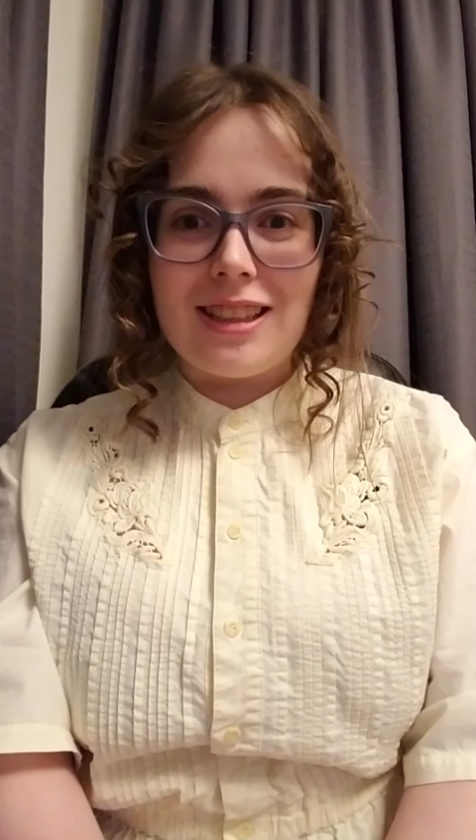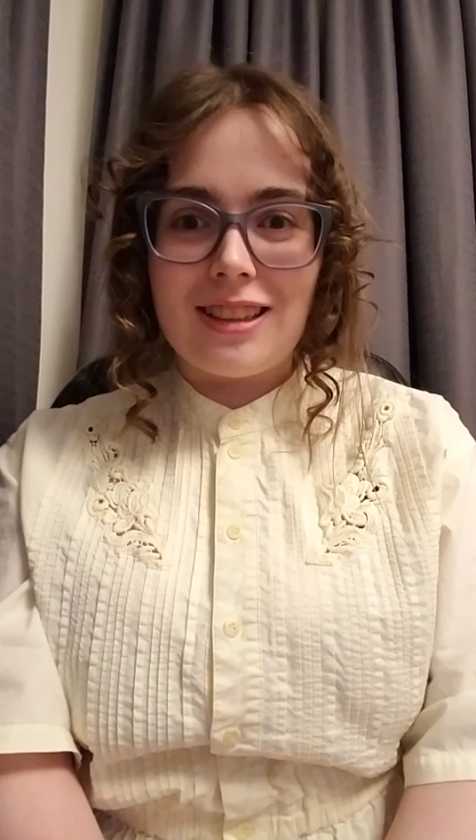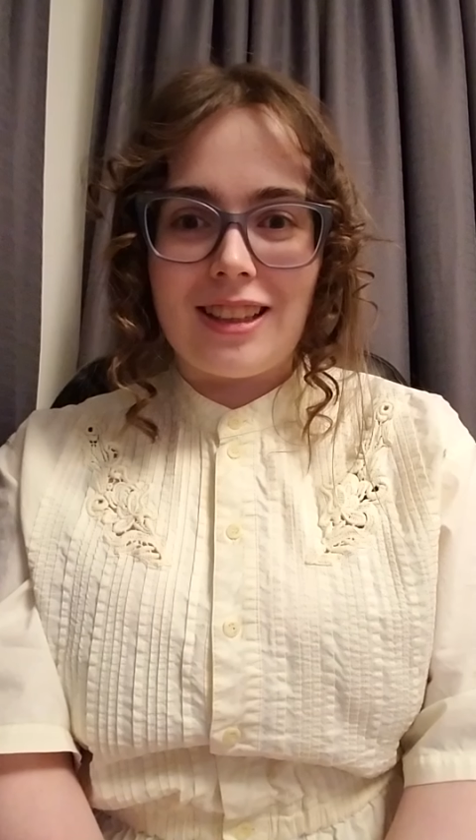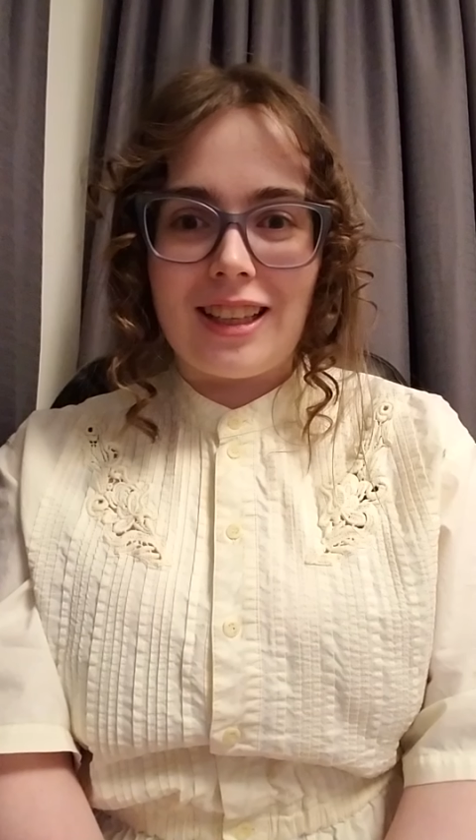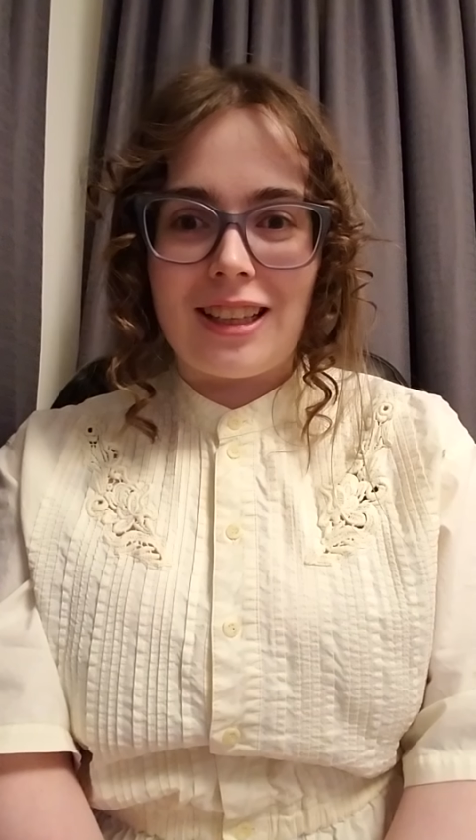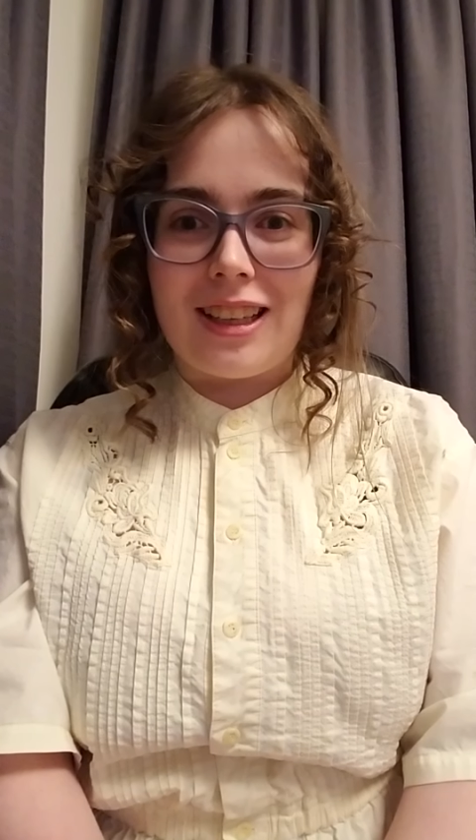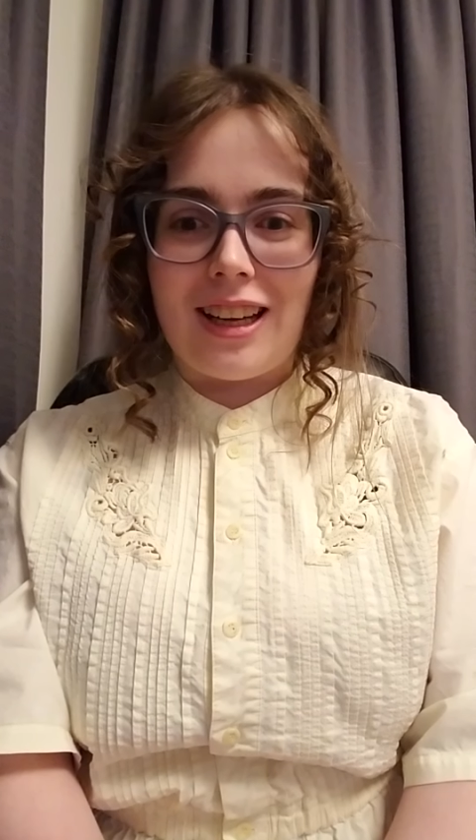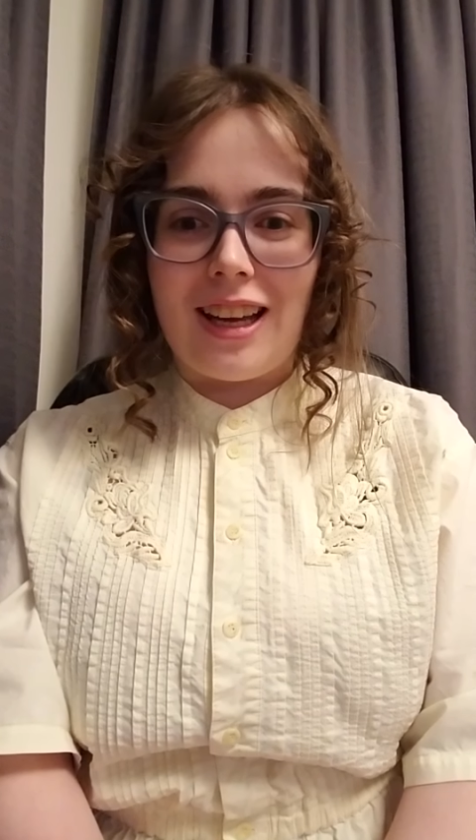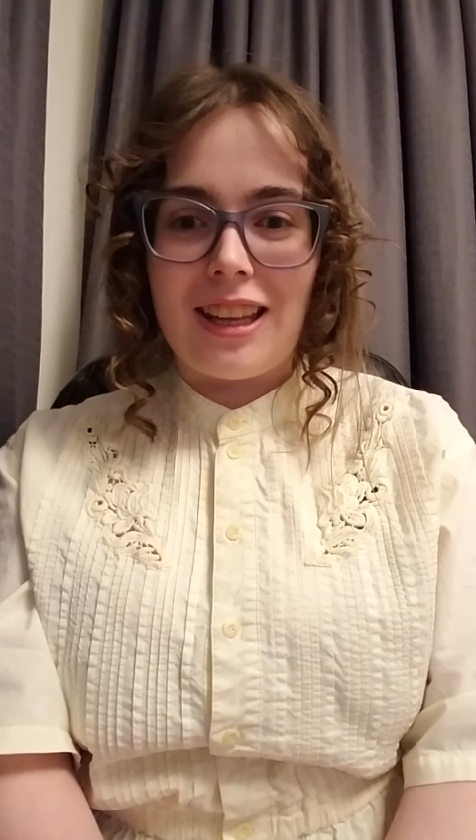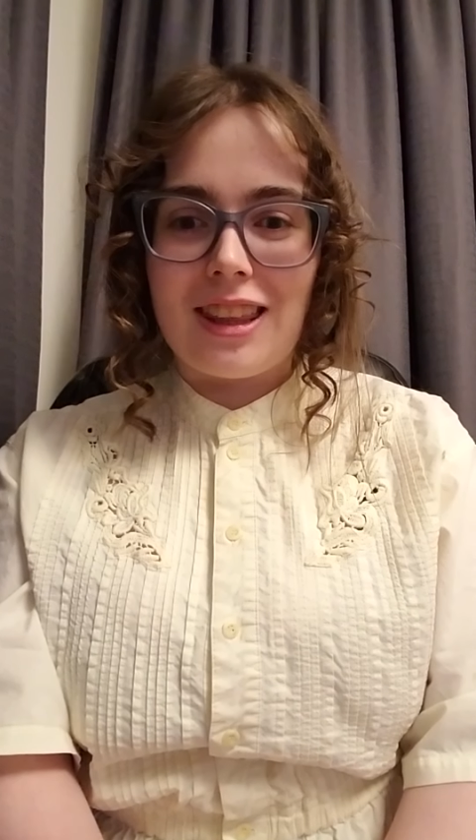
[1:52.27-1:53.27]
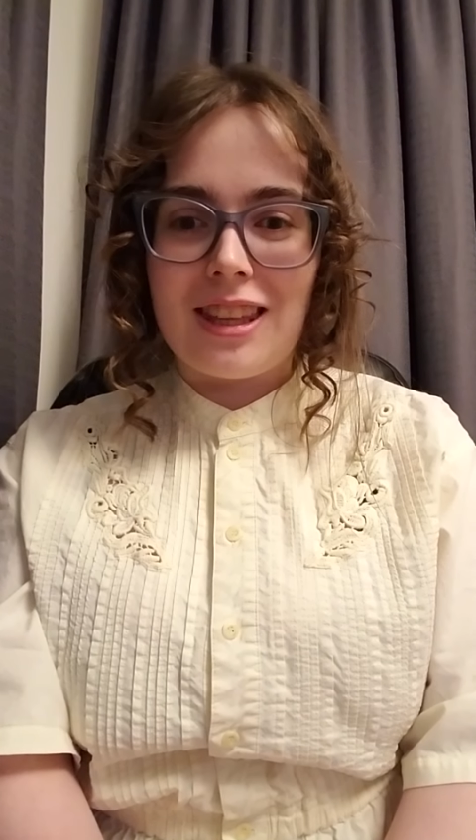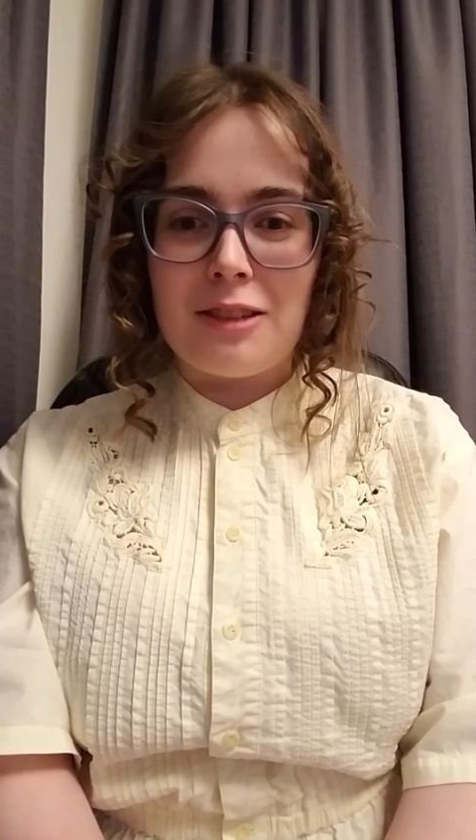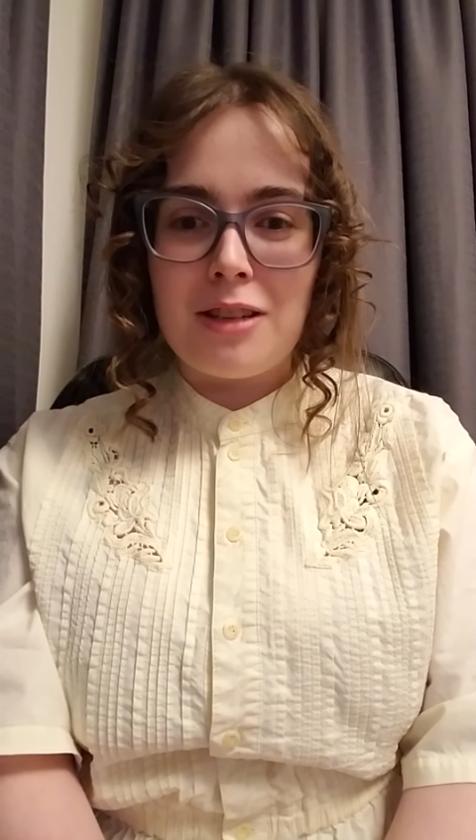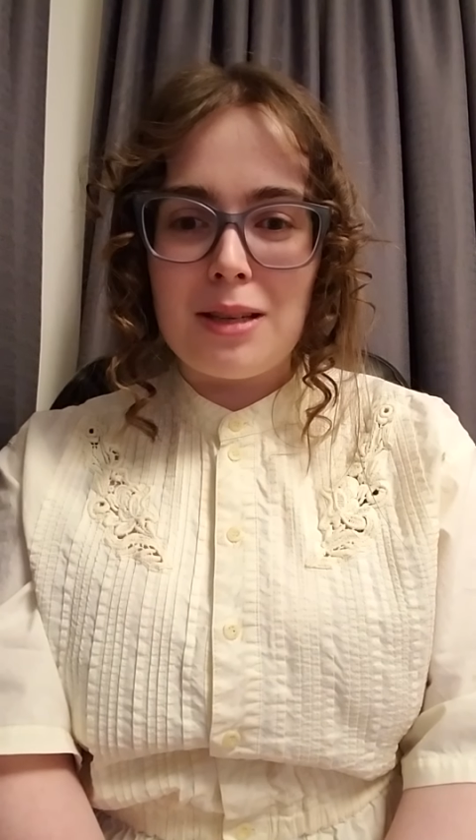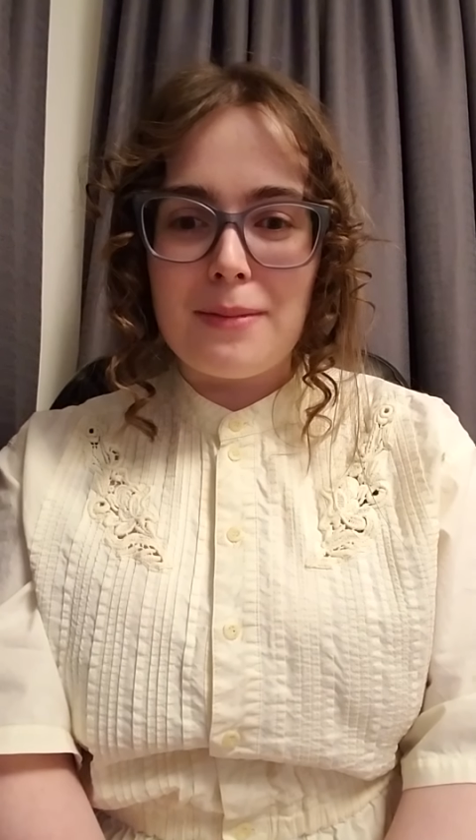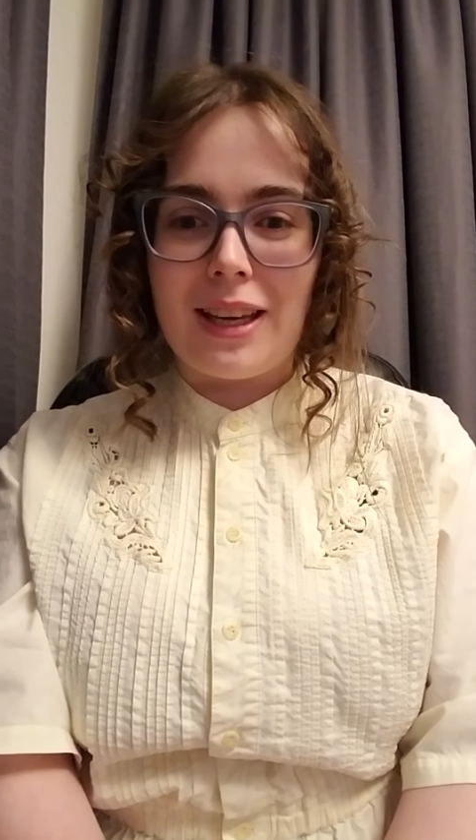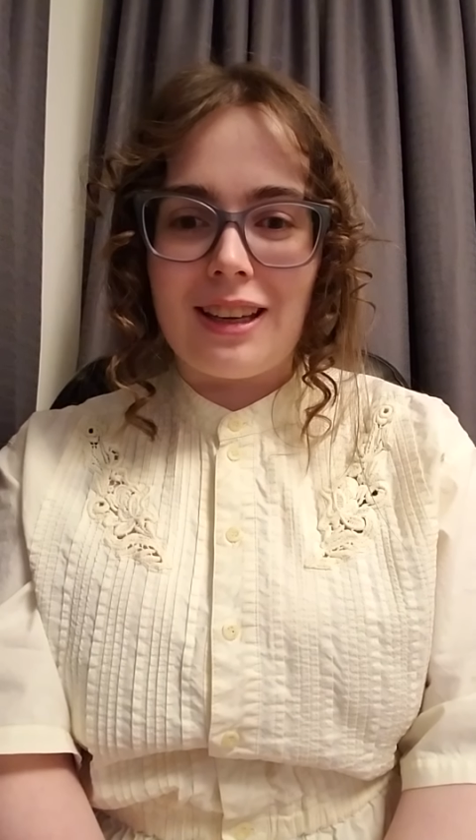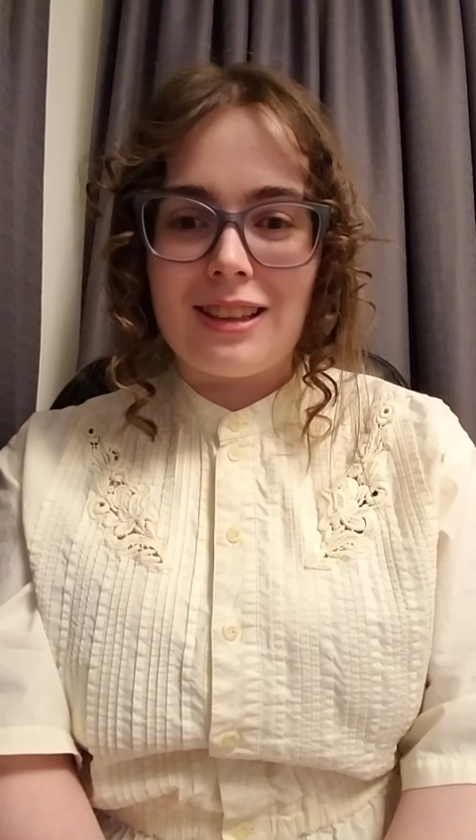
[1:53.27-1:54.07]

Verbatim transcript: like, I think we might